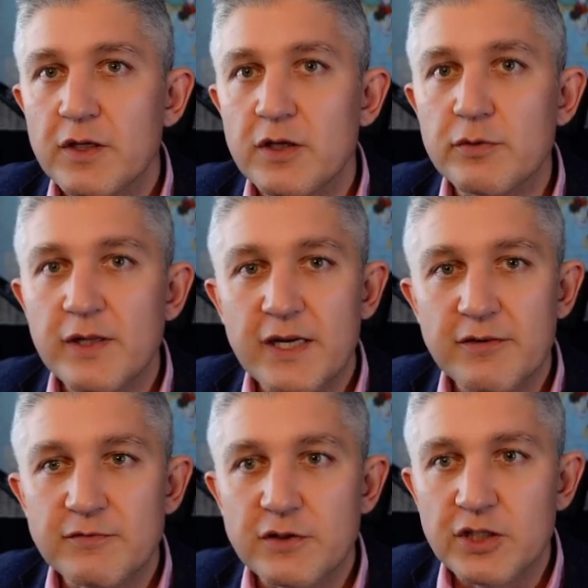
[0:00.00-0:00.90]
It will
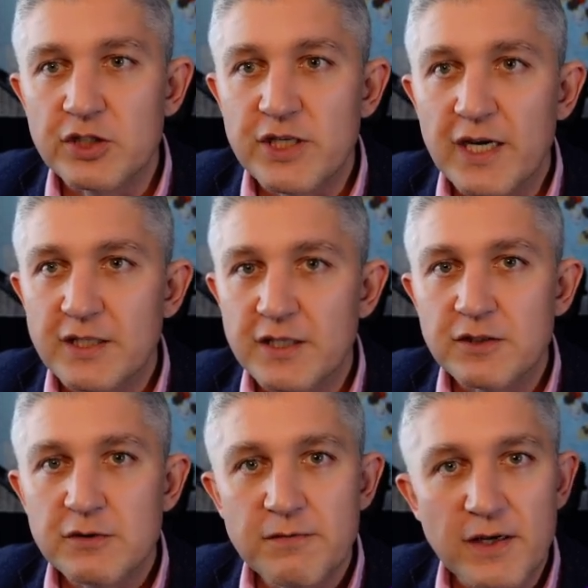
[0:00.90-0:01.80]
have a chat
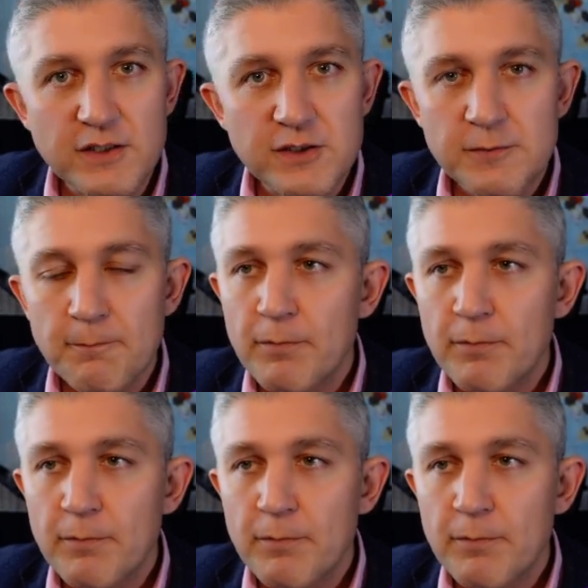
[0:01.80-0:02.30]
interface.